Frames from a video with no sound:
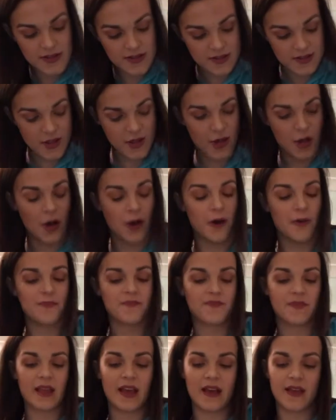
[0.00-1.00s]
So,
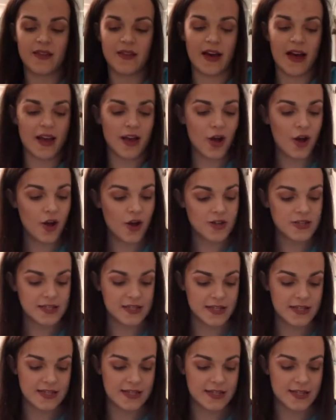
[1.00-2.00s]
I
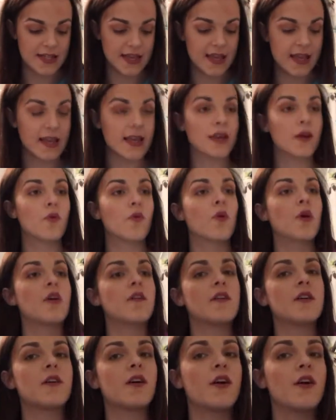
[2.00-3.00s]
ordered the,
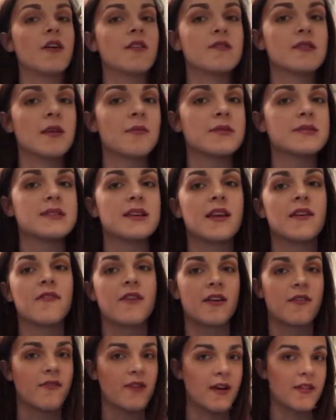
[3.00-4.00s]
what are they called? Let's see if
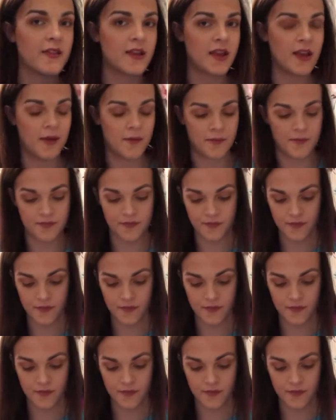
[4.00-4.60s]
I can find the name.